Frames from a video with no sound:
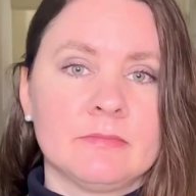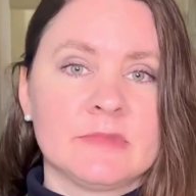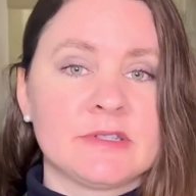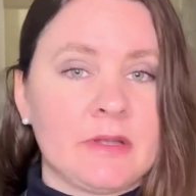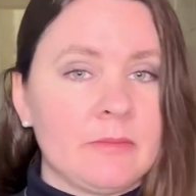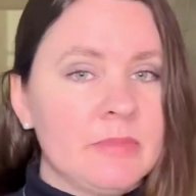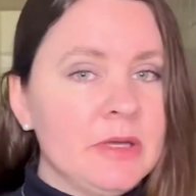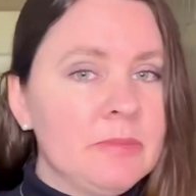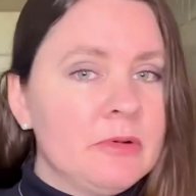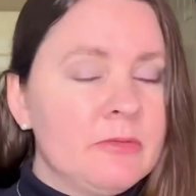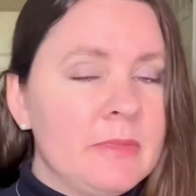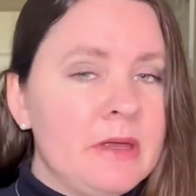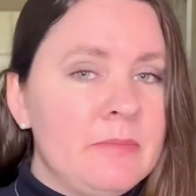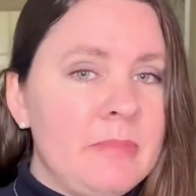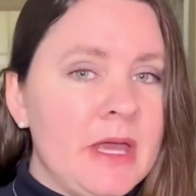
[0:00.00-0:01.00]
Some people
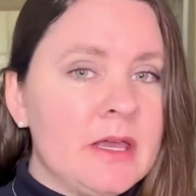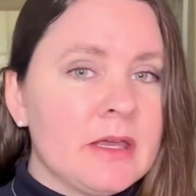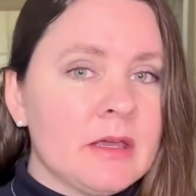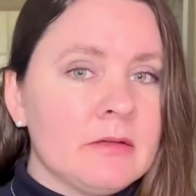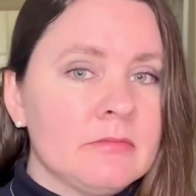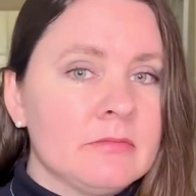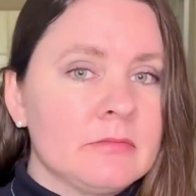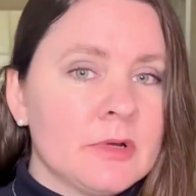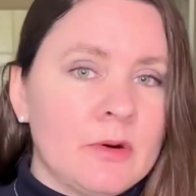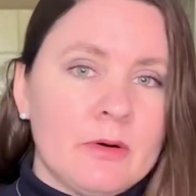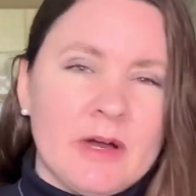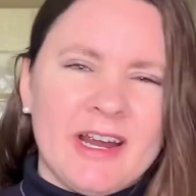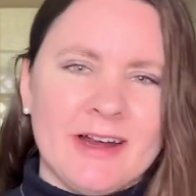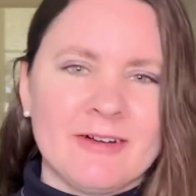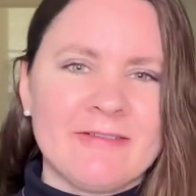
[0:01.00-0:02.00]
may bake it
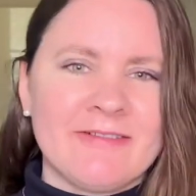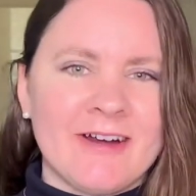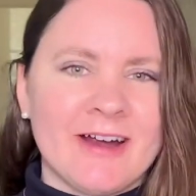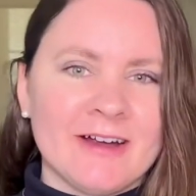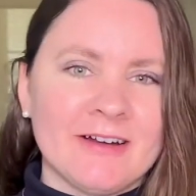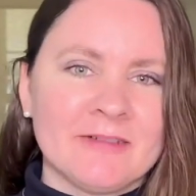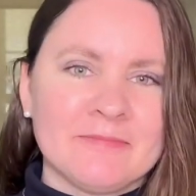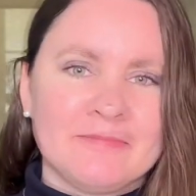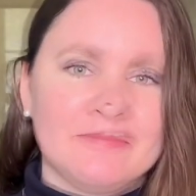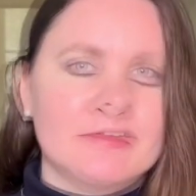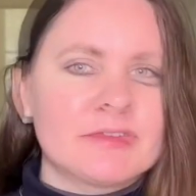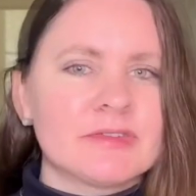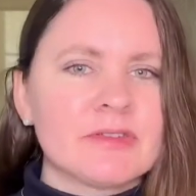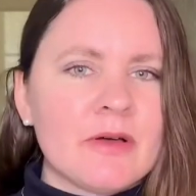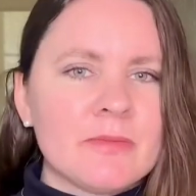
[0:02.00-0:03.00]
or air fryer.
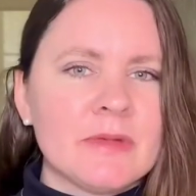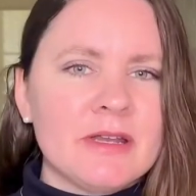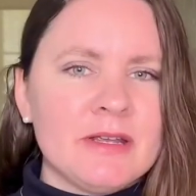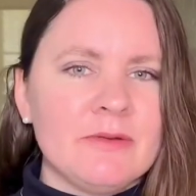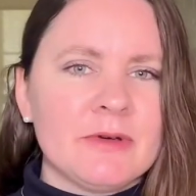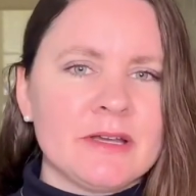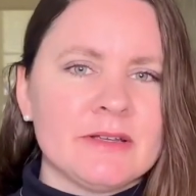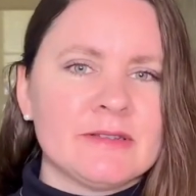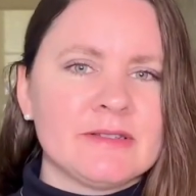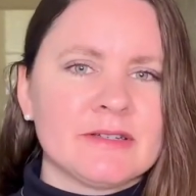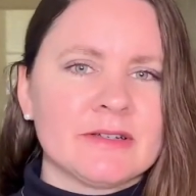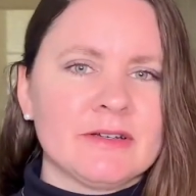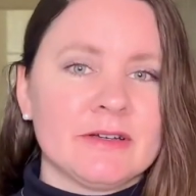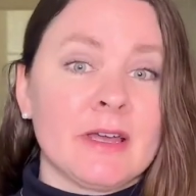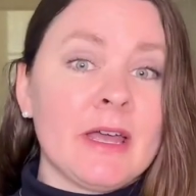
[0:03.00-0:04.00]
There's so many ways to
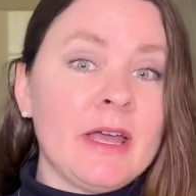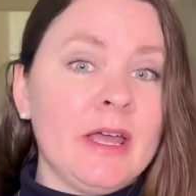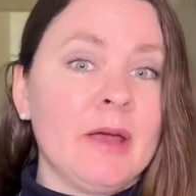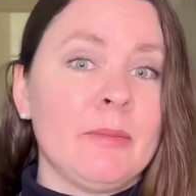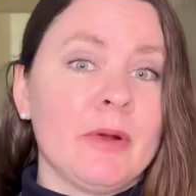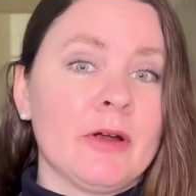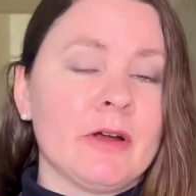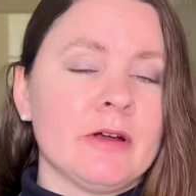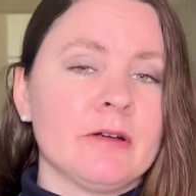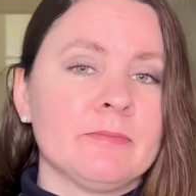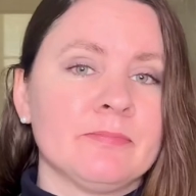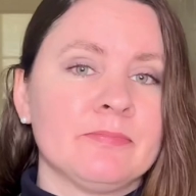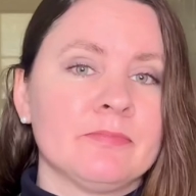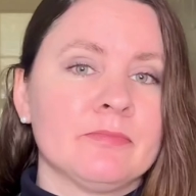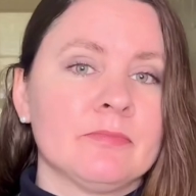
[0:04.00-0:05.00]
cook a hamburger.
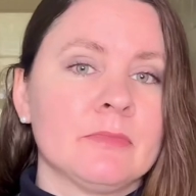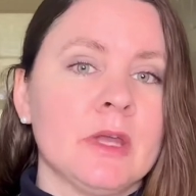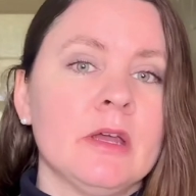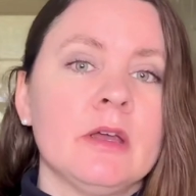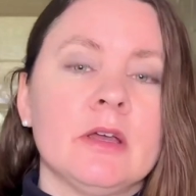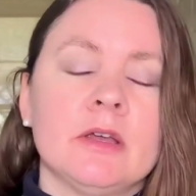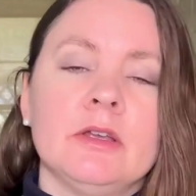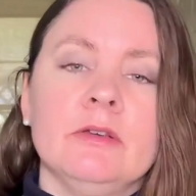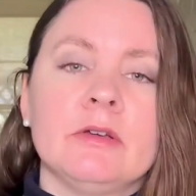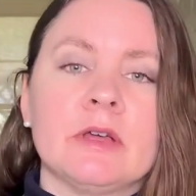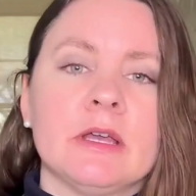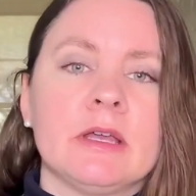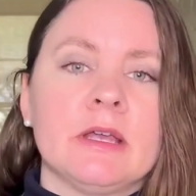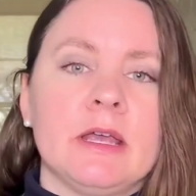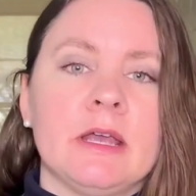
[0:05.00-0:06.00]
You
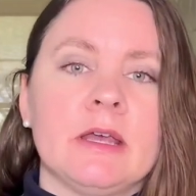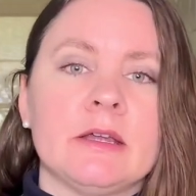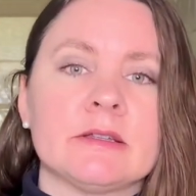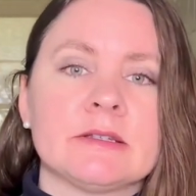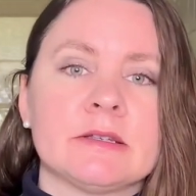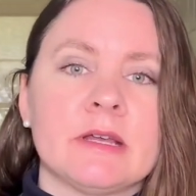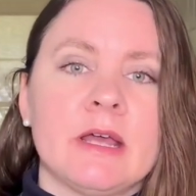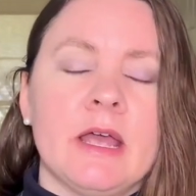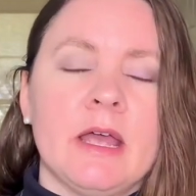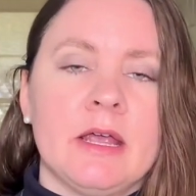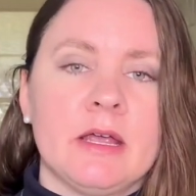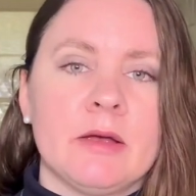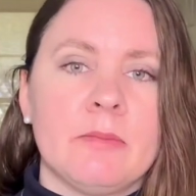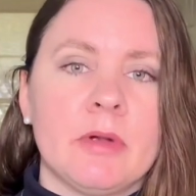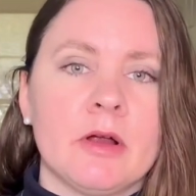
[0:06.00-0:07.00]
can get
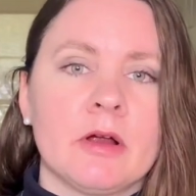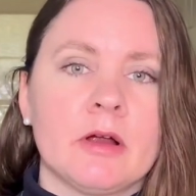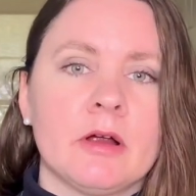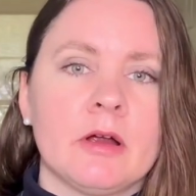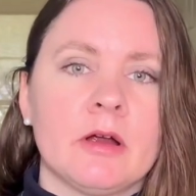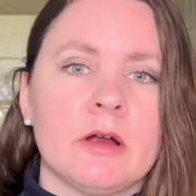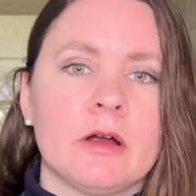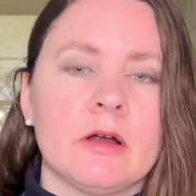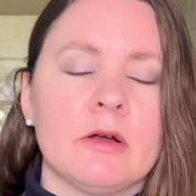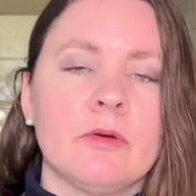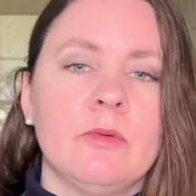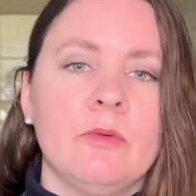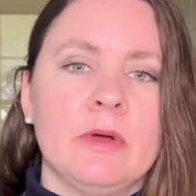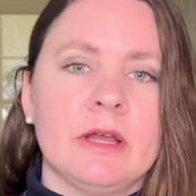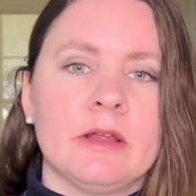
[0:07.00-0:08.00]
hamburger
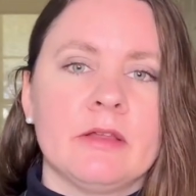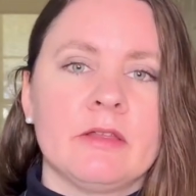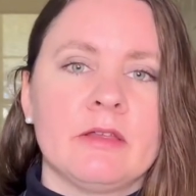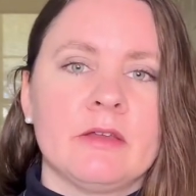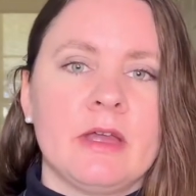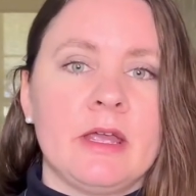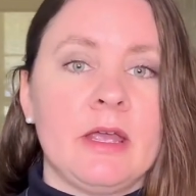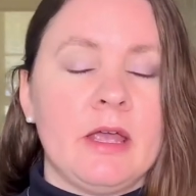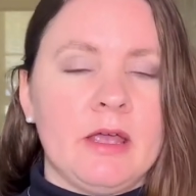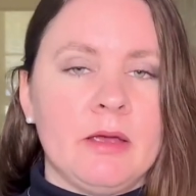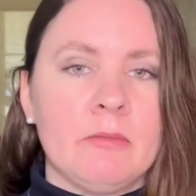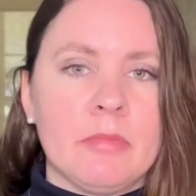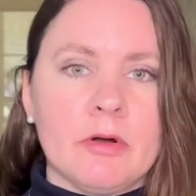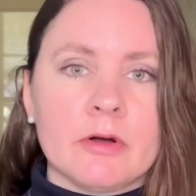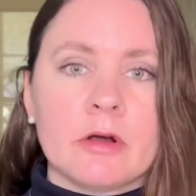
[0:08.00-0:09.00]
with a
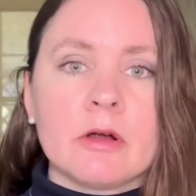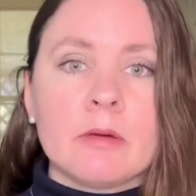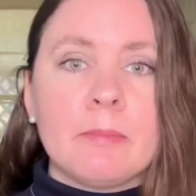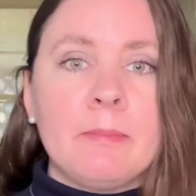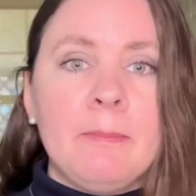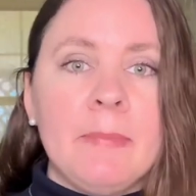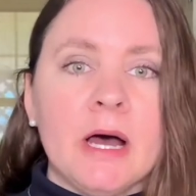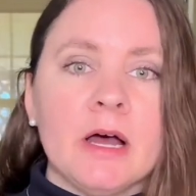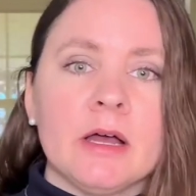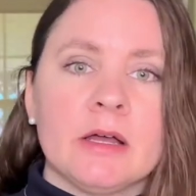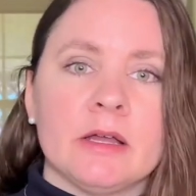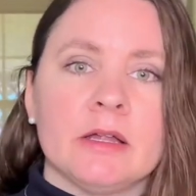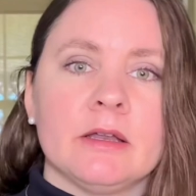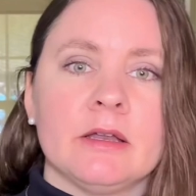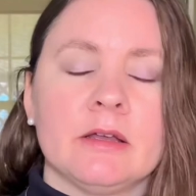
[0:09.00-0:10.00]
hamburger
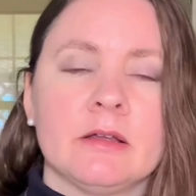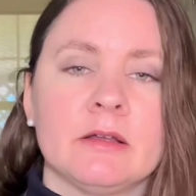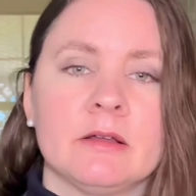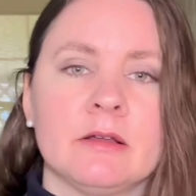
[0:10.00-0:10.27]
bun.